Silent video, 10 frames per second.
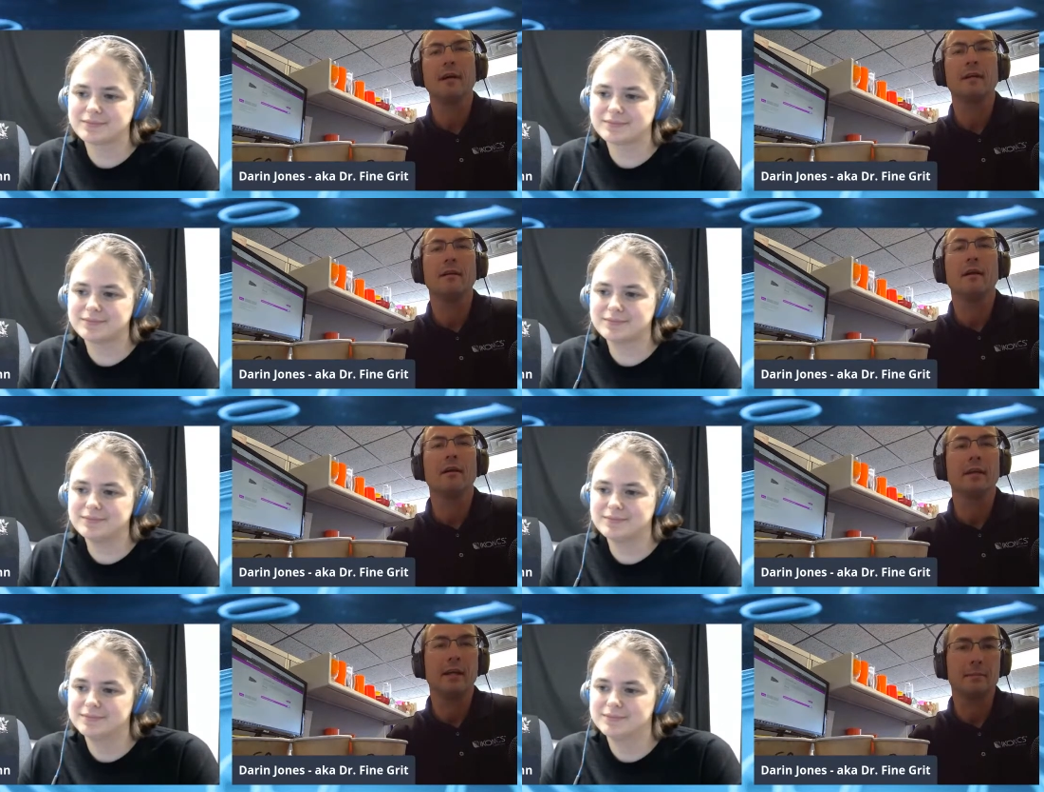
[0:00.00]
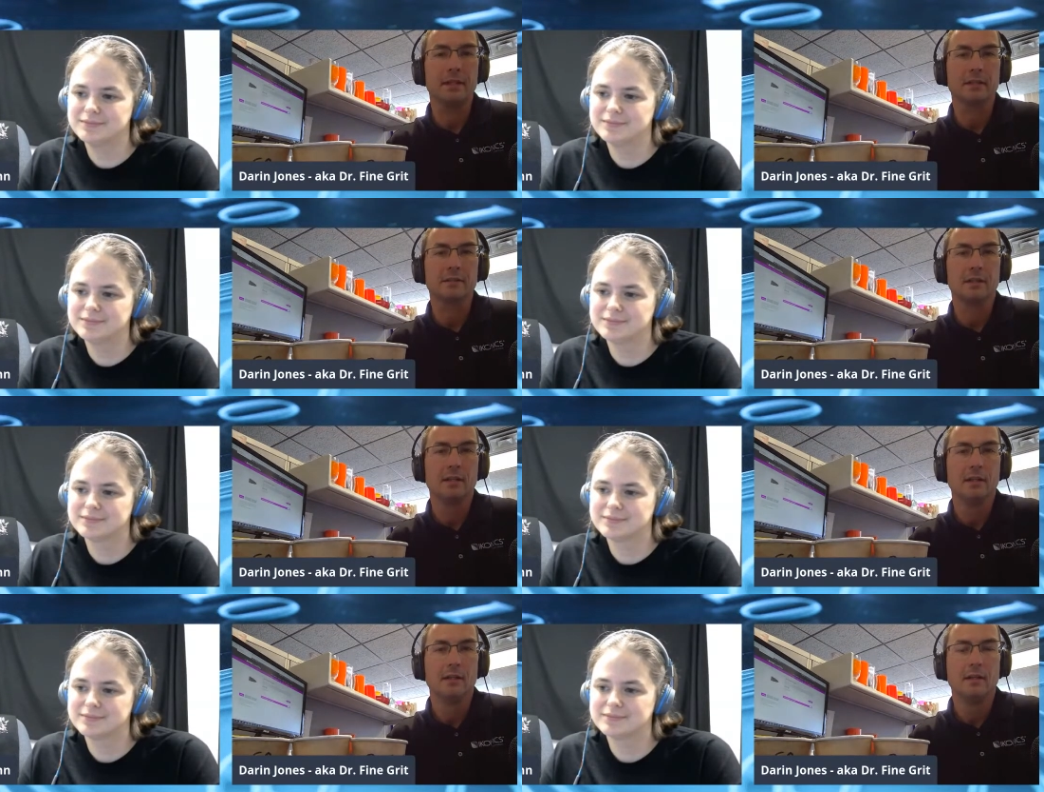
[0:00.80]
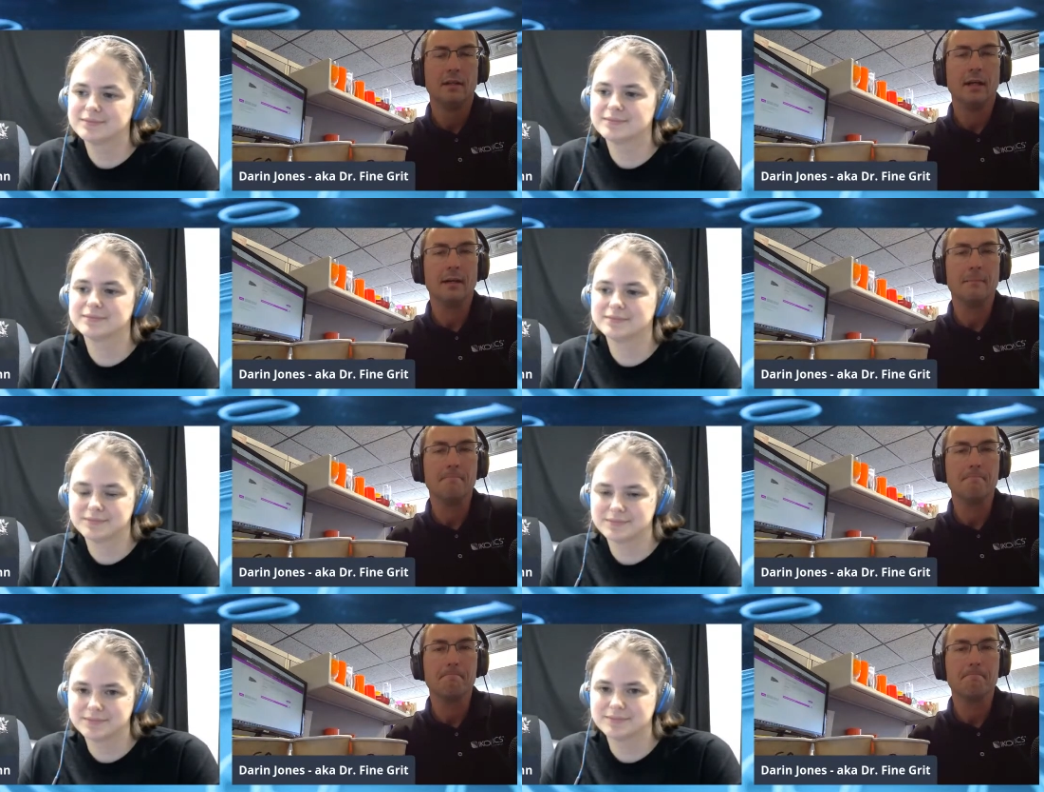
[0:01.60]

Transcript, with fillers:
Speaker 1: on all the objects. Um,